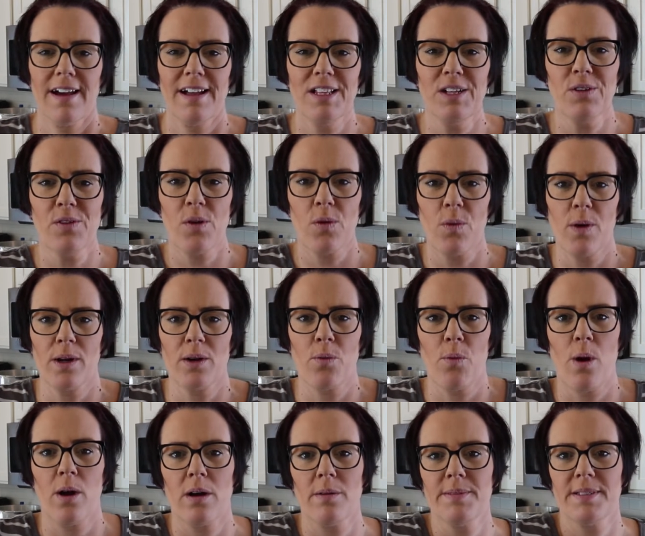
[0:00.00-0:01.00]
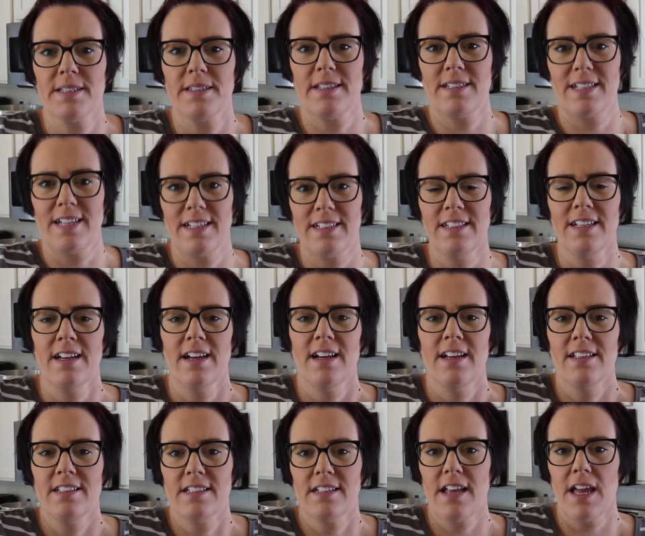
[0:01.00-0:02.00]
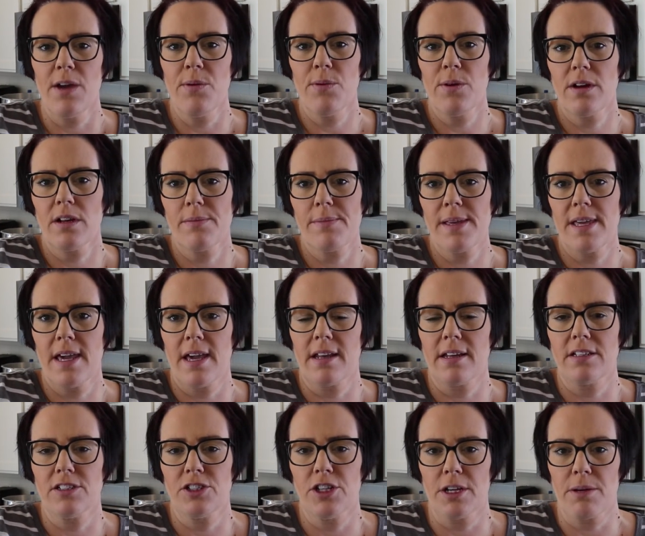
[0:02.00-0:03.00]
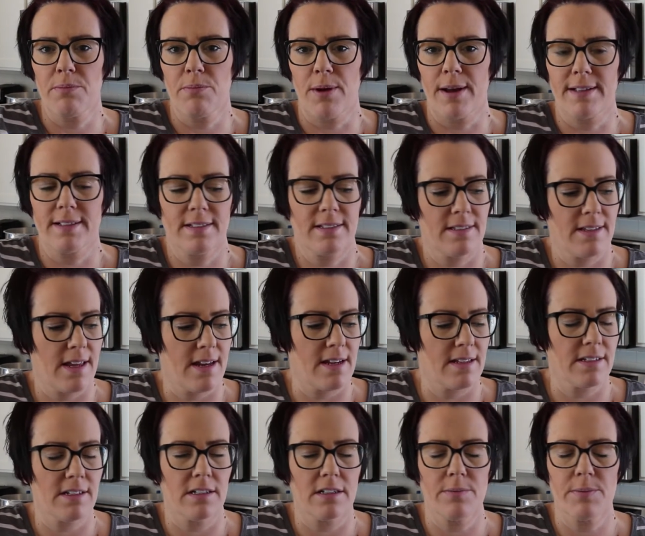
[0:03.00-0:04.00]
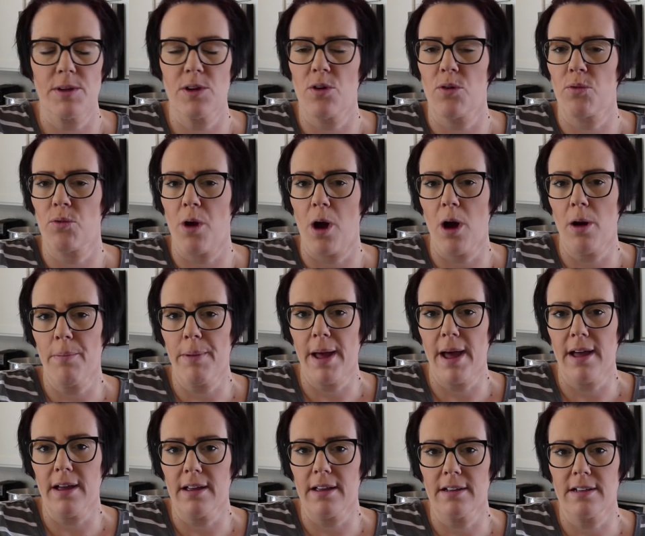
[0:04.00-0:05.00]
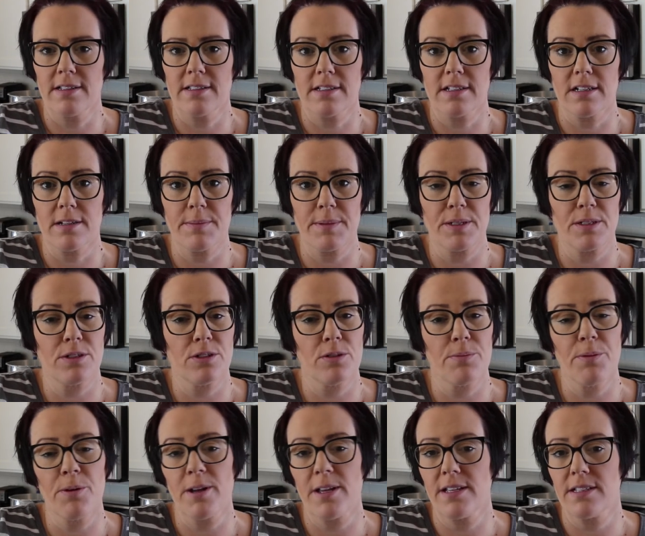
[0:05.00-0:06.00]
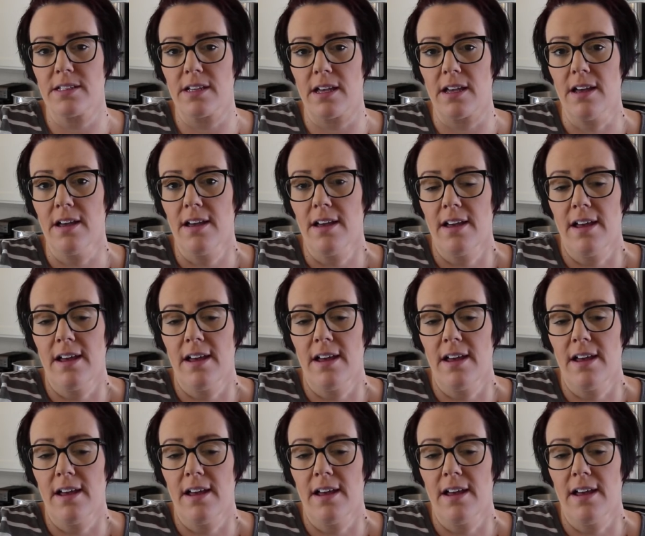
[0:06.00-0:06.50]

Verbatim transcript: Hello everyone and welcome to the den. Today we're going to be canning chicken breast and it's going to be a raw pack and it's going to be super easy.